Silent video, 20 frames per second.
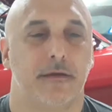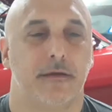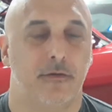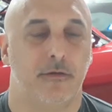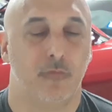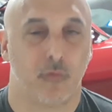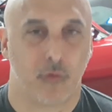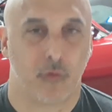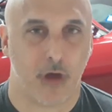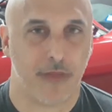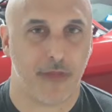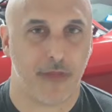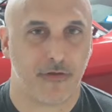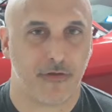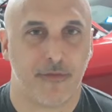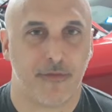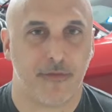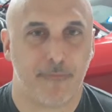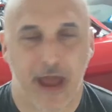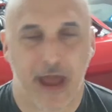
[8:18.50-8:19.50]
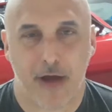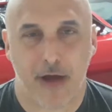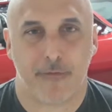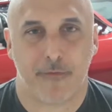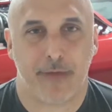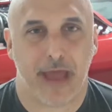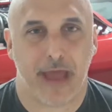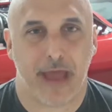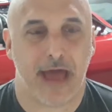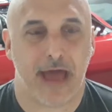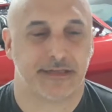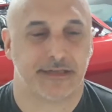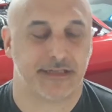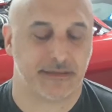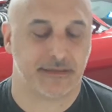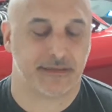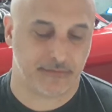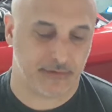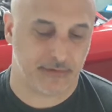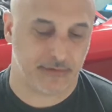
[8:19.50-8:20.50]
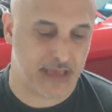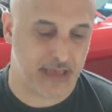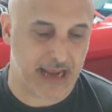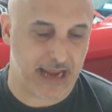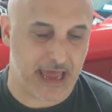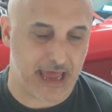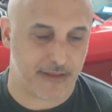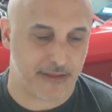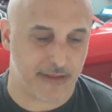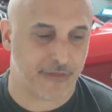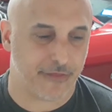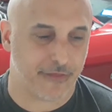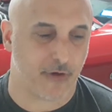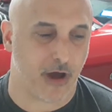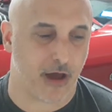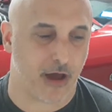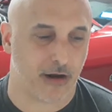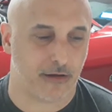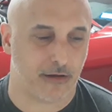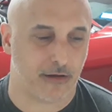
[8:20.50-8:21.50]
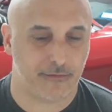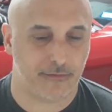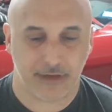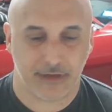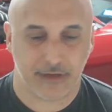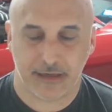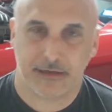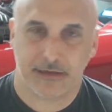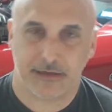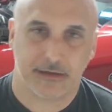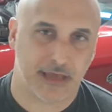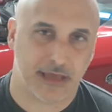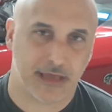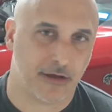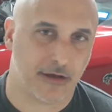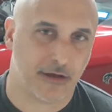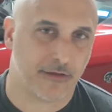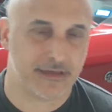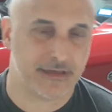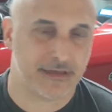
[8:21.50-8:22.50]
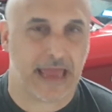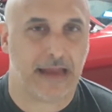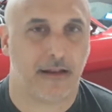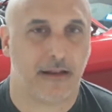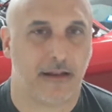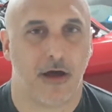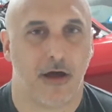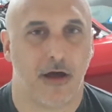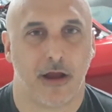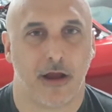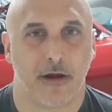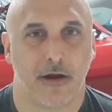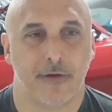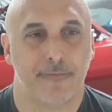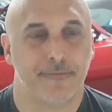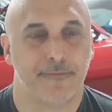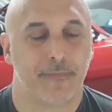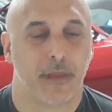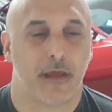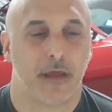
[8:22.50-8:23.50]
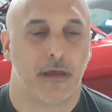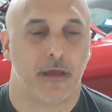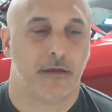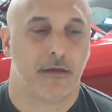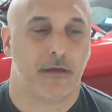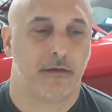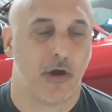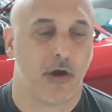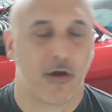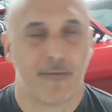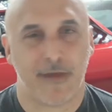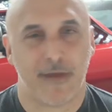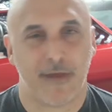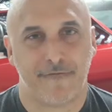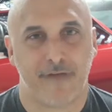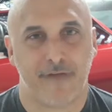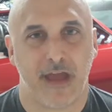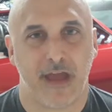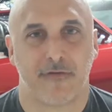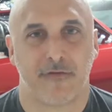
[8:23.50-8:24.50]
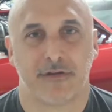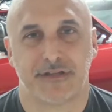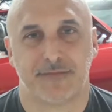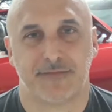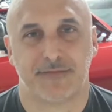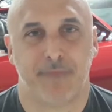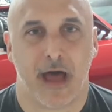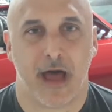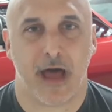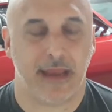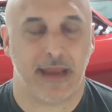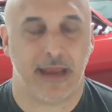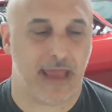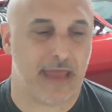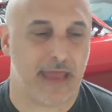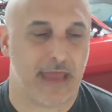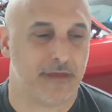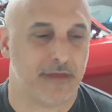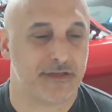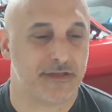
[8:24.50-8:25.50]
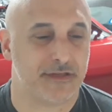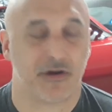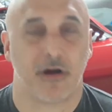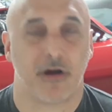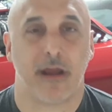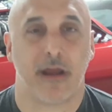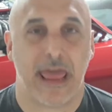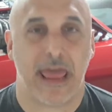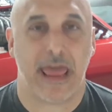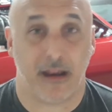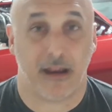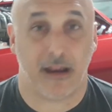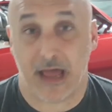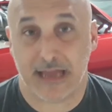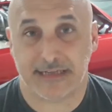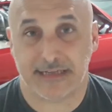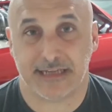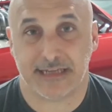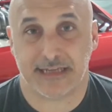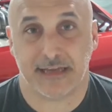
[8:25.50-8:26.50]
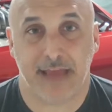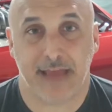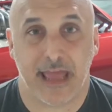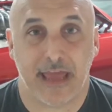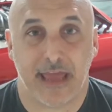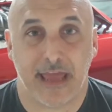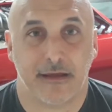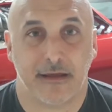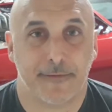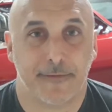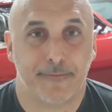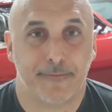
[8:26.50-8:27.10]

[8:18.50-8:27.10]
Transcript: Run through the power pass, get out of the throttle, kill the data logger, go to my favorite spot, and then start analyzing data.